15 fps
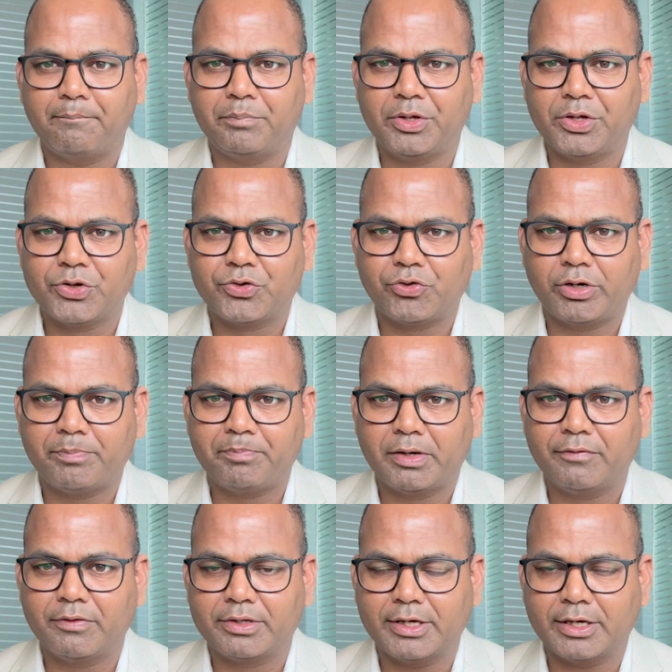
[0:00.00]
based on your
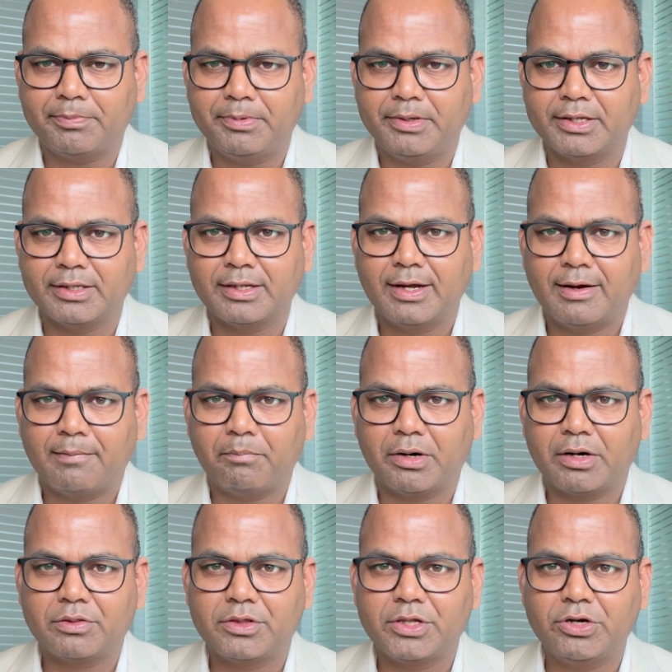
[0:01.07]
previous experience,
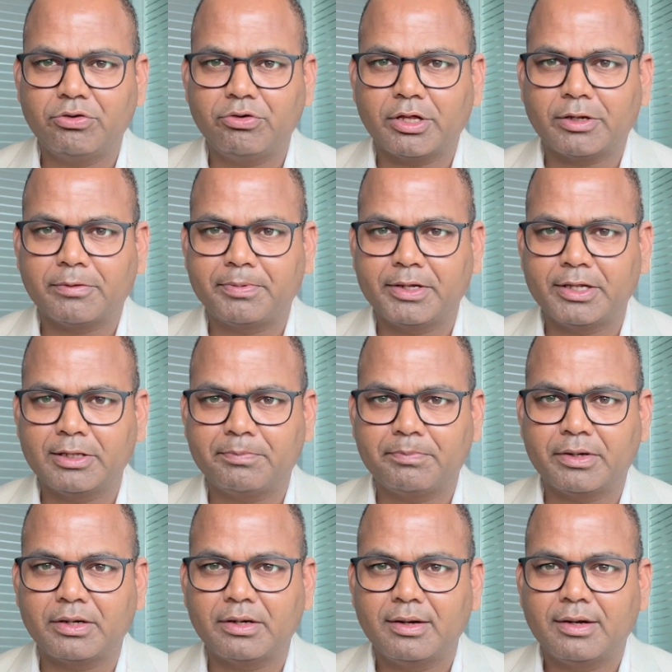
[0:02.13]
but zero experience
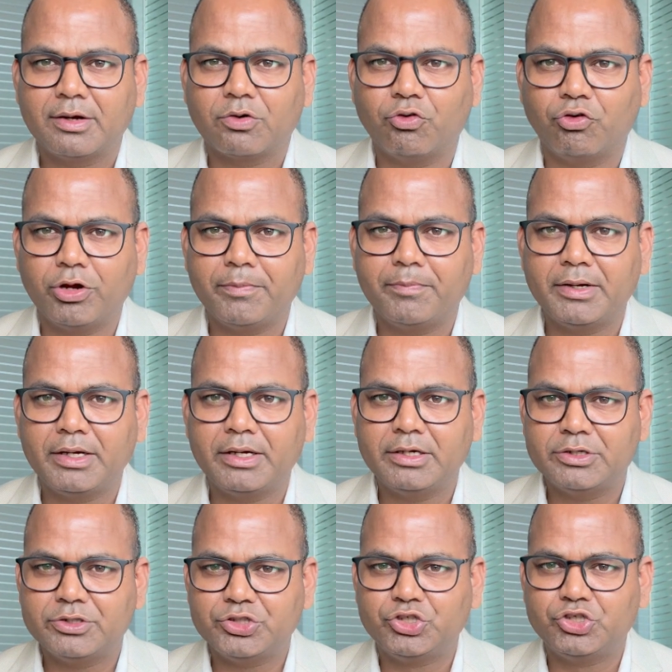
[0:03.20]
par koi bhi
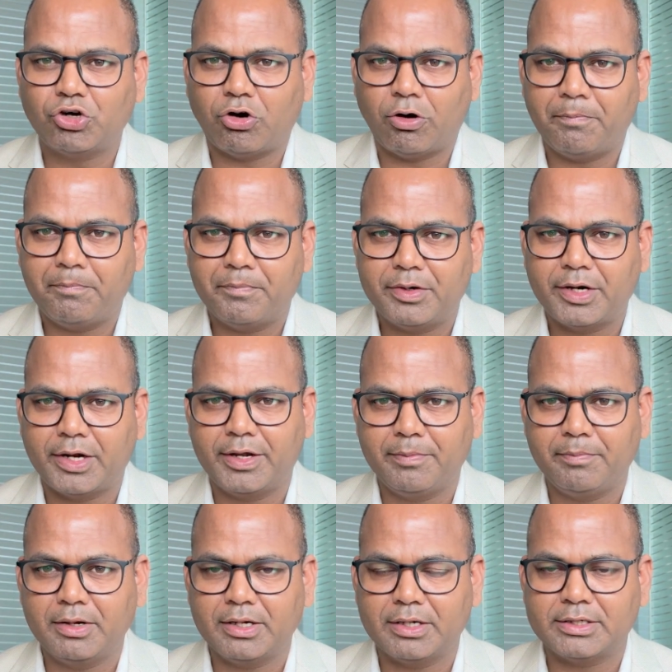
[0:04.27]
job nahi
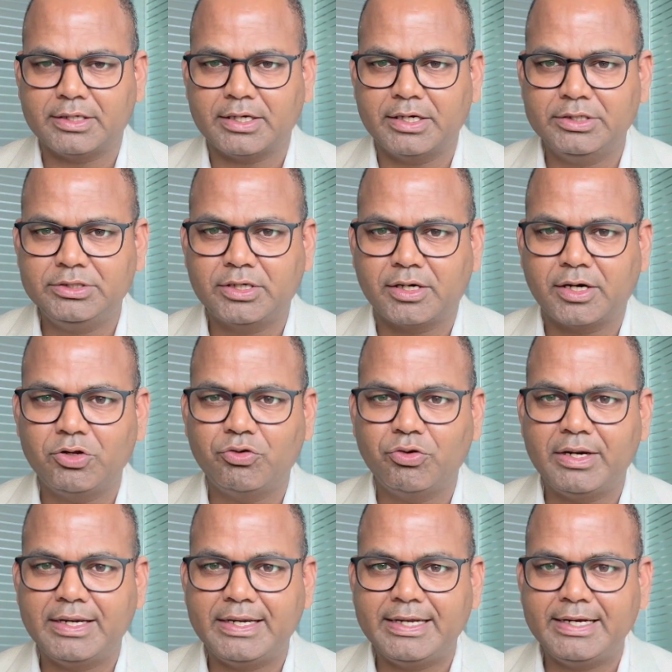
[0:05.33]
milti hai. In general you
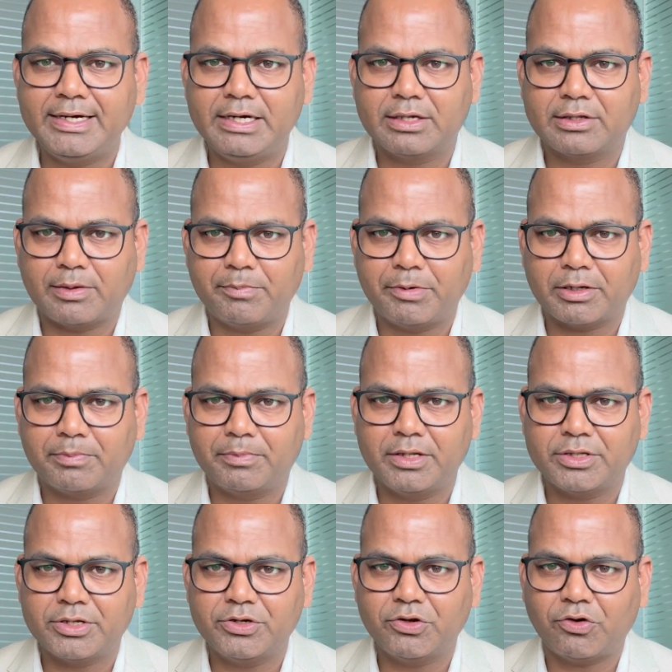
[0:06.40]
need some
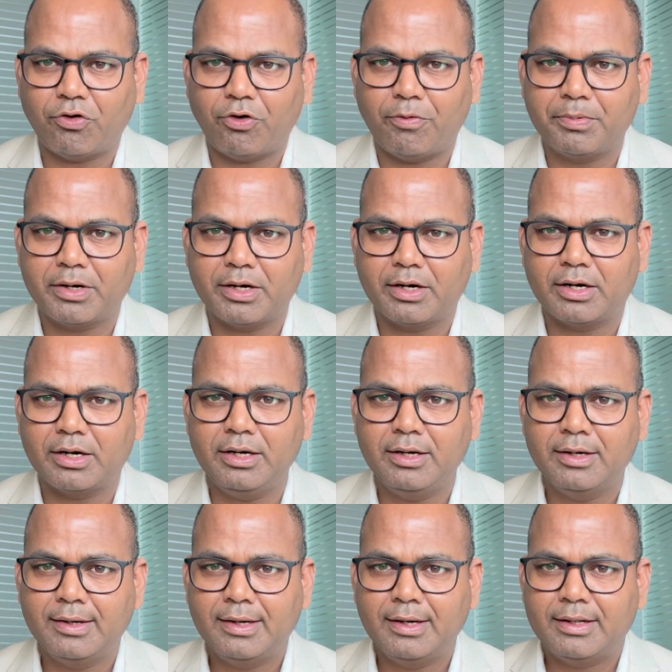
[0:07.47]
experience in your home country,
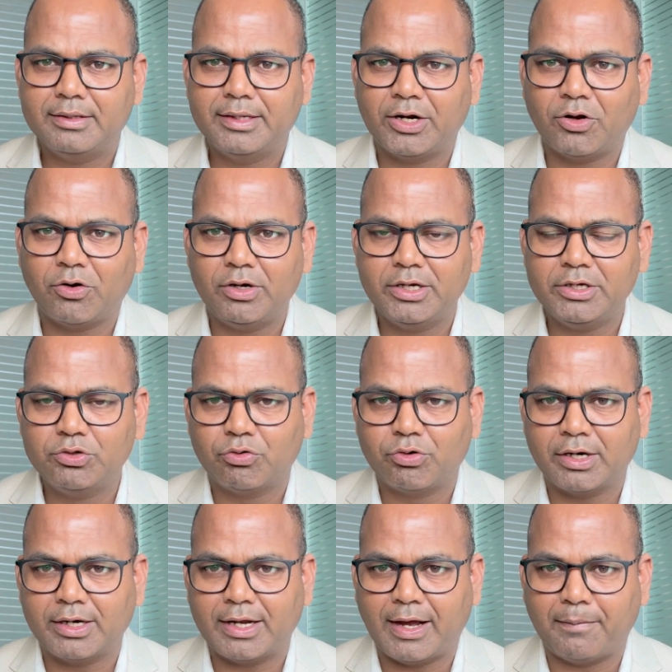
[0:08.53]
then only you
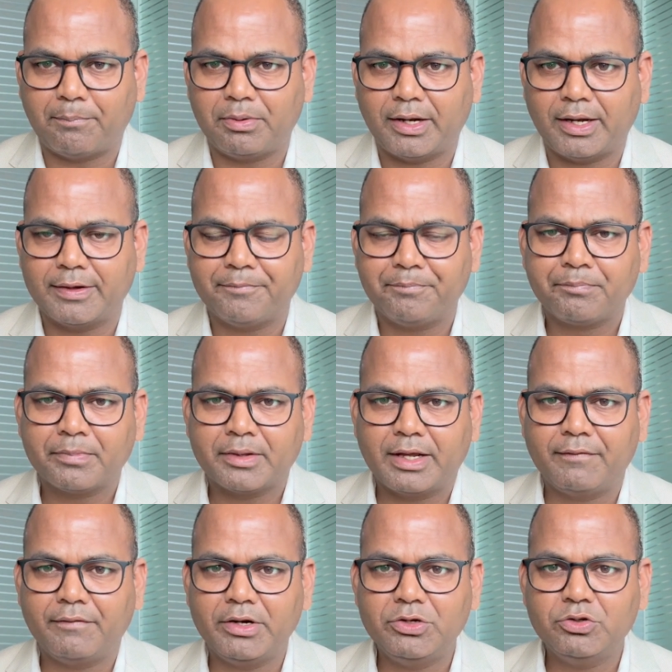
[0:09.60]
can apply.
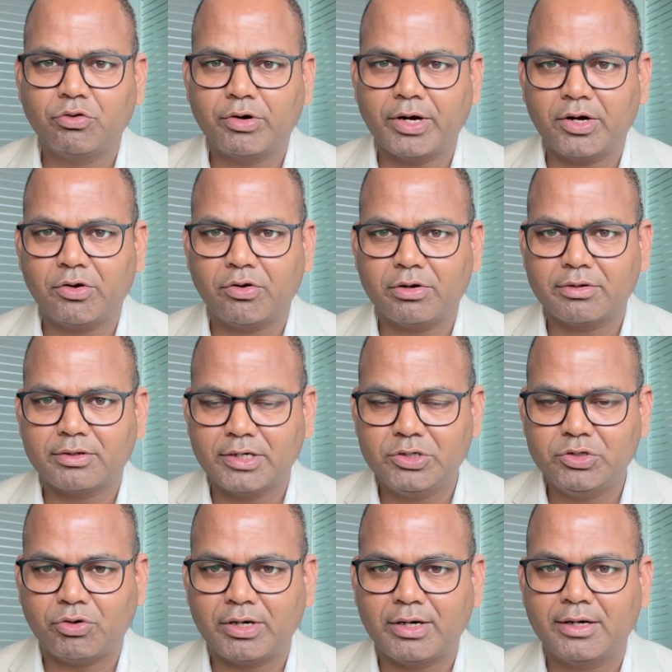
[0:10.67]
Even you cannot say
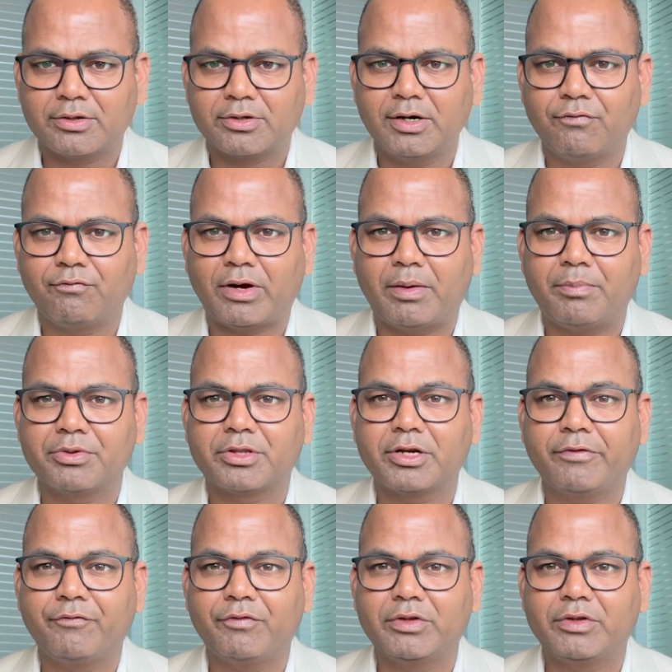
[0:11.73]
you are industrial pharmacist